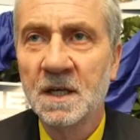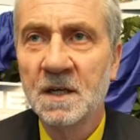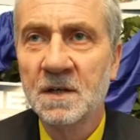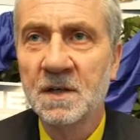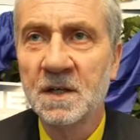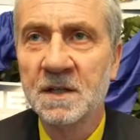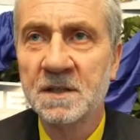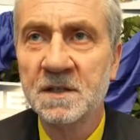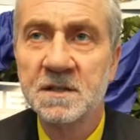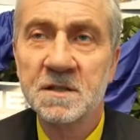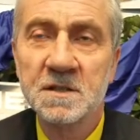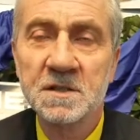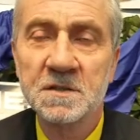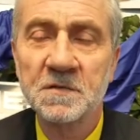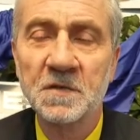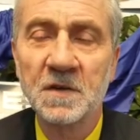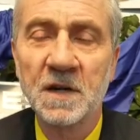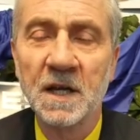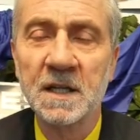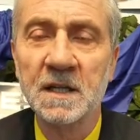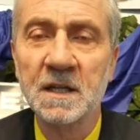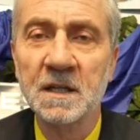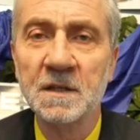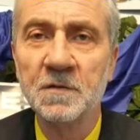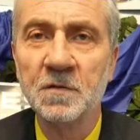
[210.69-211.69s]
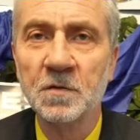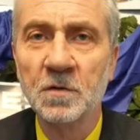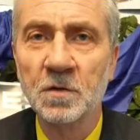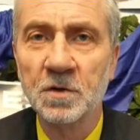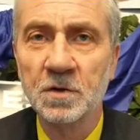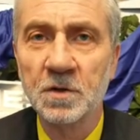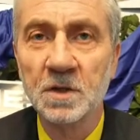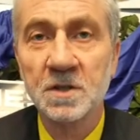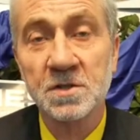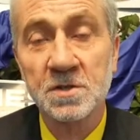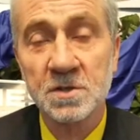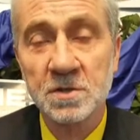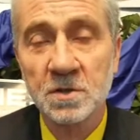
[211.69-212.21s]
that it is friendly for
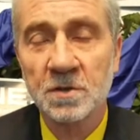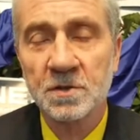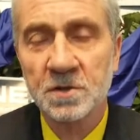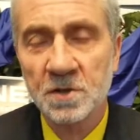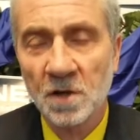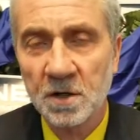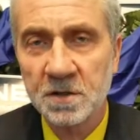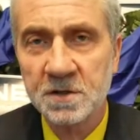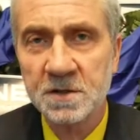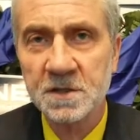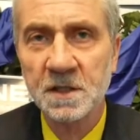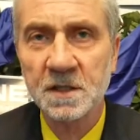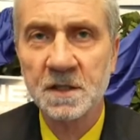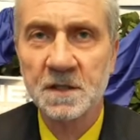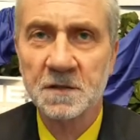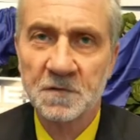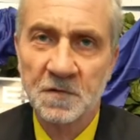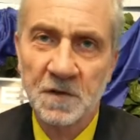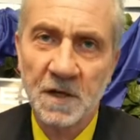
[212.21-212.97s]
you, it is non-toxic and